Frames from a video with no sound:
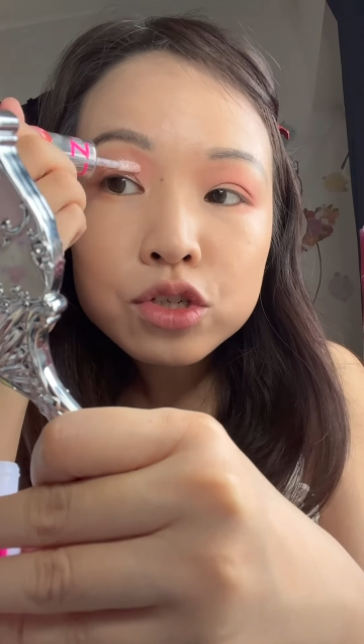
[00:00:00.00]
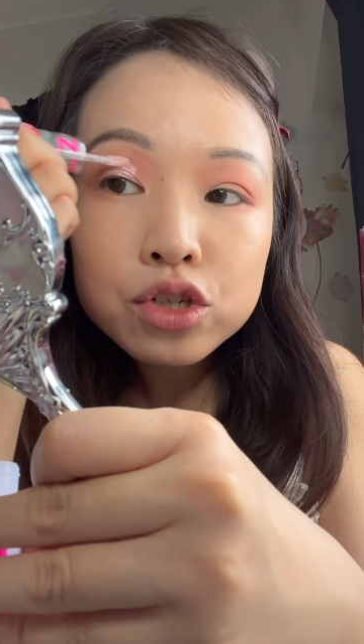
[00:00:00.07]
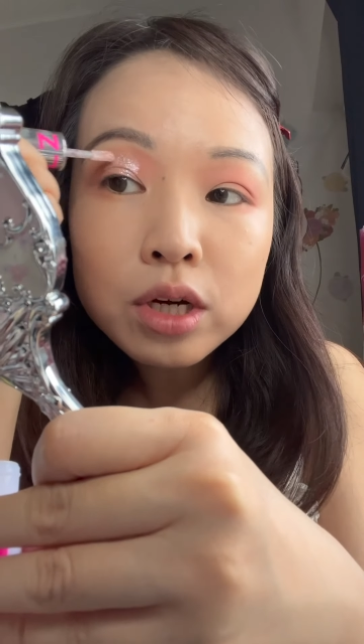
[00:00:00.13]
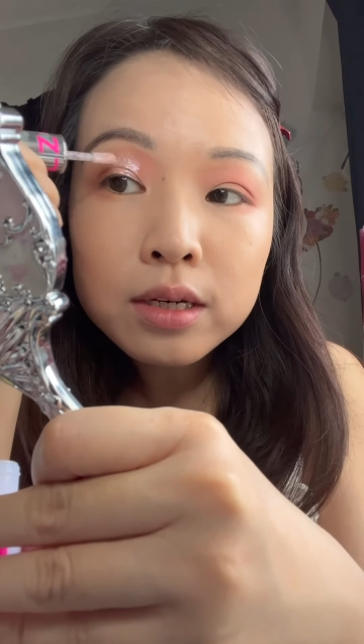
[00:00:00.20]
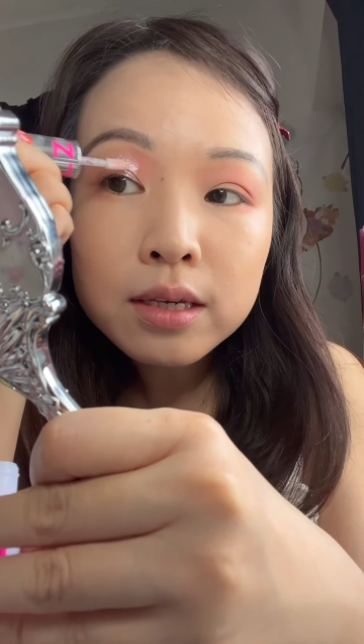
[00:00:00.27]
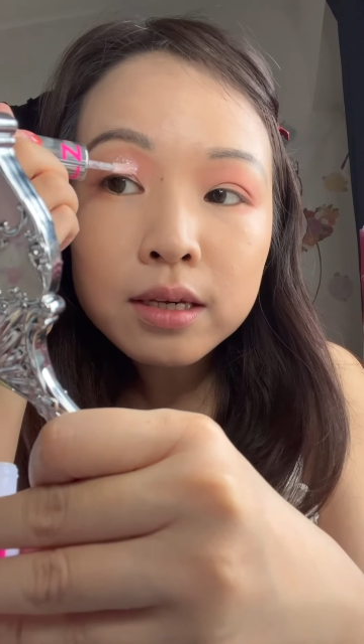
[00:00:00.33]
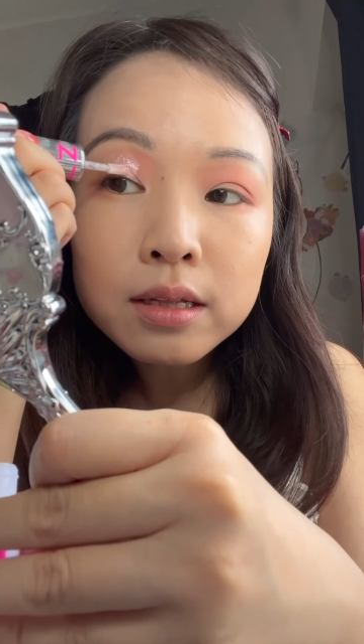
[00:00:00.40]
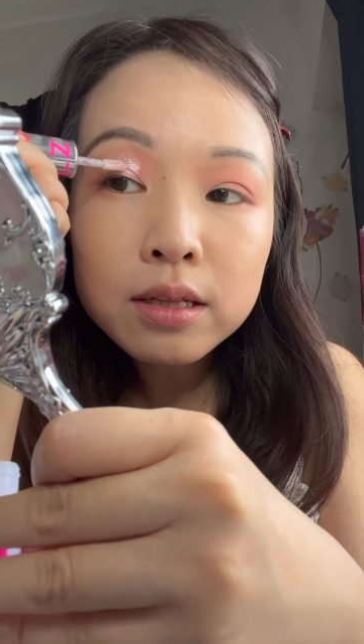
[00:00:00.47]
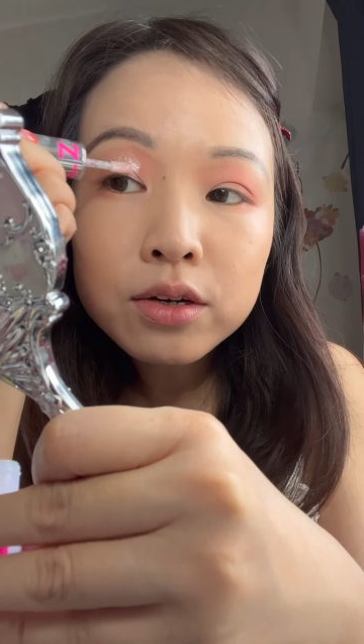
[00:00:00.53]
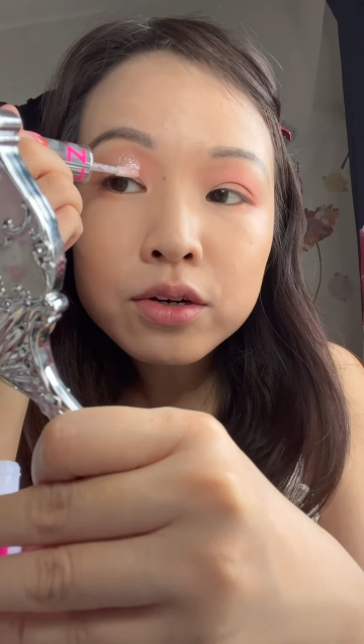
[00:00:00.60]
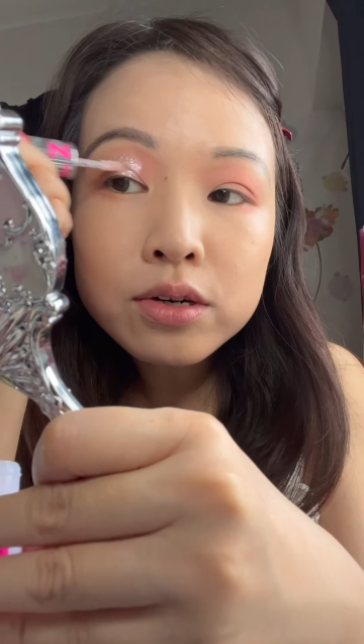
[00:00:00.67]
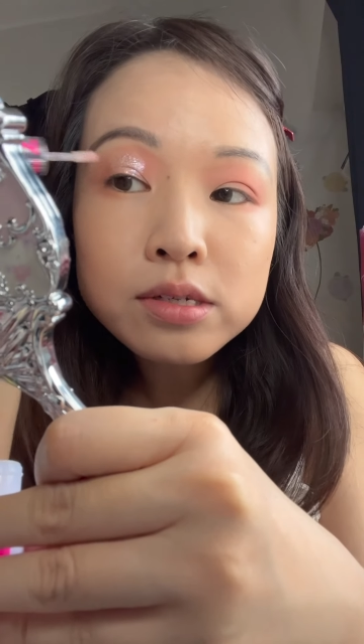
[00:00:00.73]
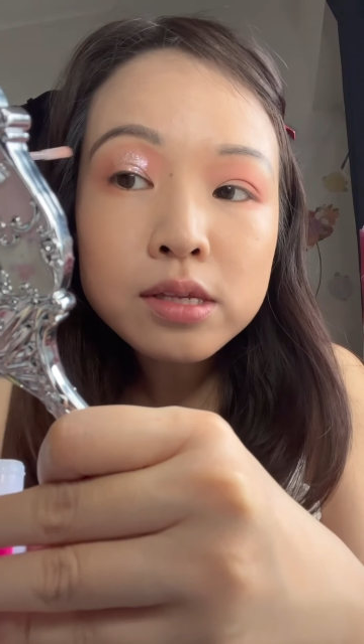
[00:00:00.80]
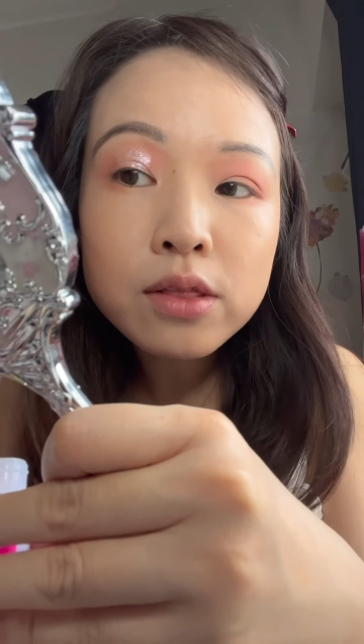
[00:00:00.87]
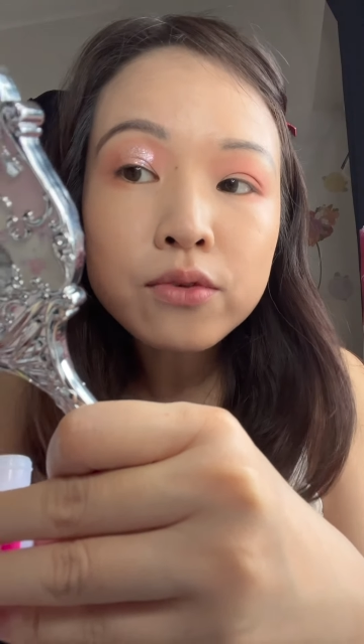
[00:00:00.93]
chunky
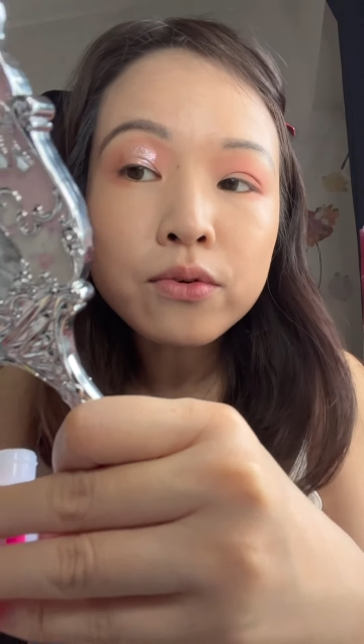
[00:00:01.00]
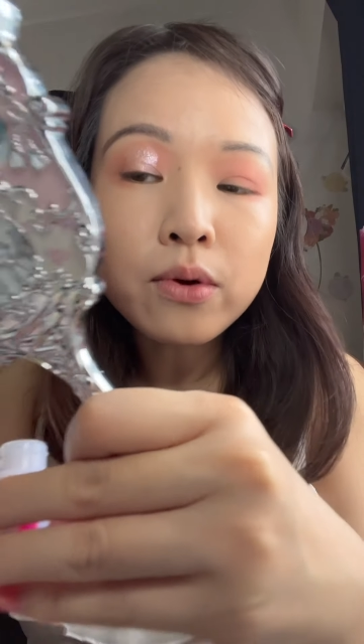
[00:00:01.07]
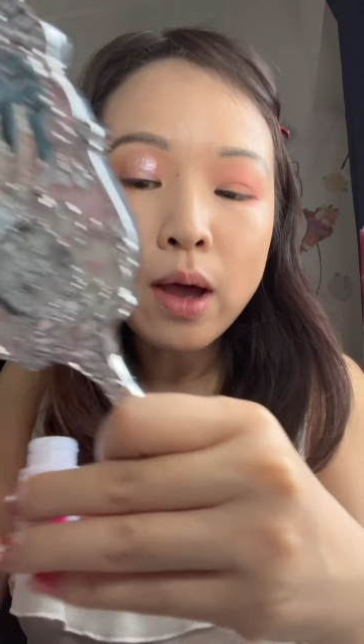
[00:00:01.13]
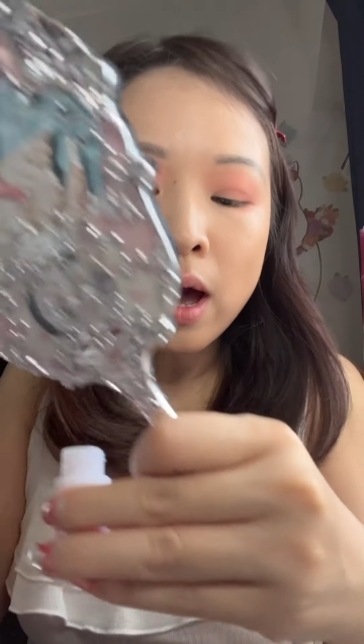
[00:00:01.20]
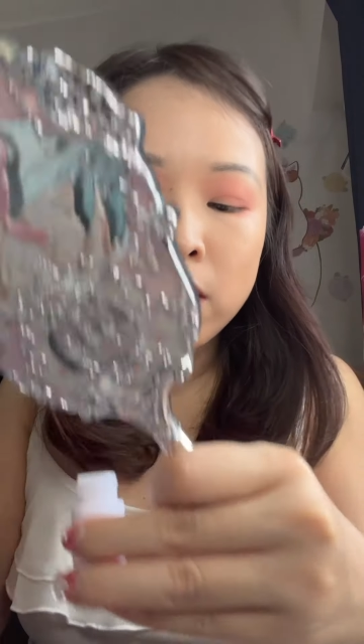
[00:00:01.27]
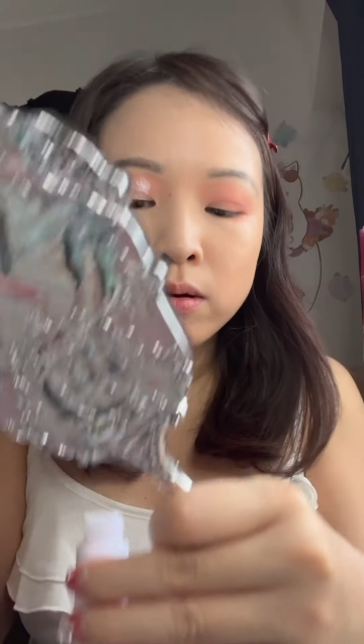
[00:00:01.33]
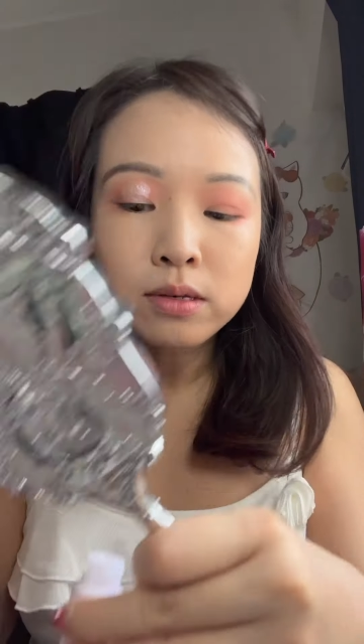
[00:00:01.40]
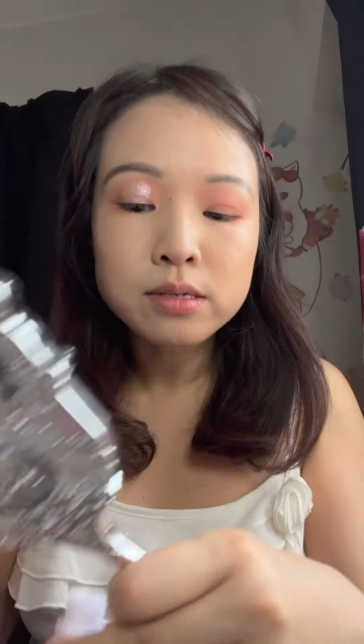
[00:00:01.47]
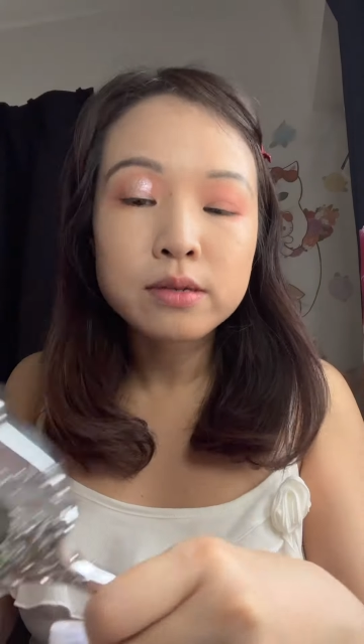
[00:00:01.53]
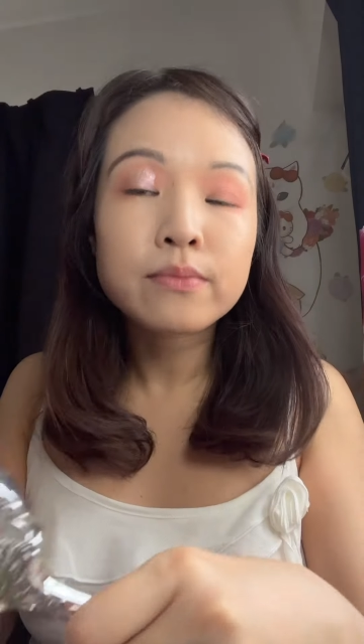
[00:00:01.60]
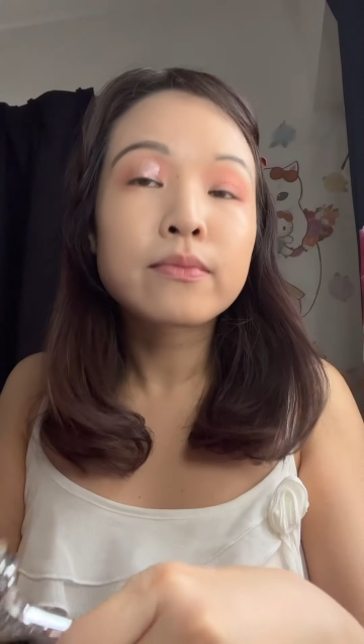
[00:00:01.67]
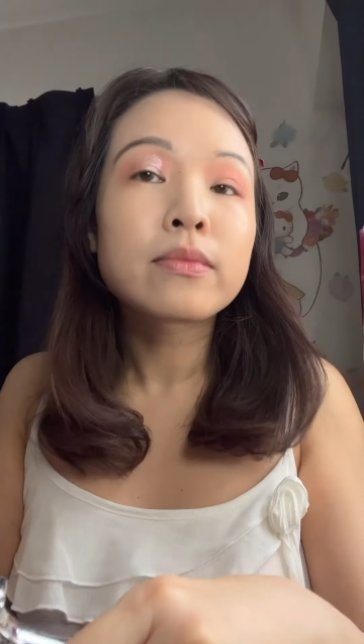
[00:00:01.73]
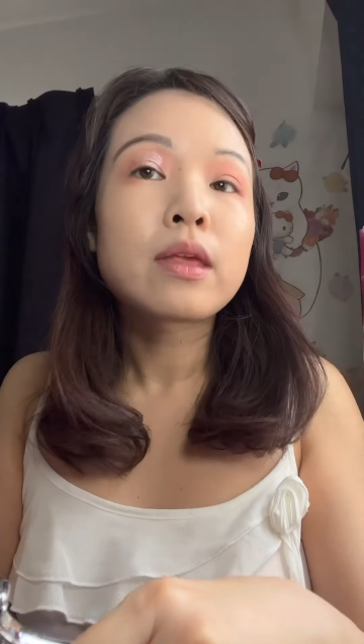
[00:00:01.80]
glitters throughout.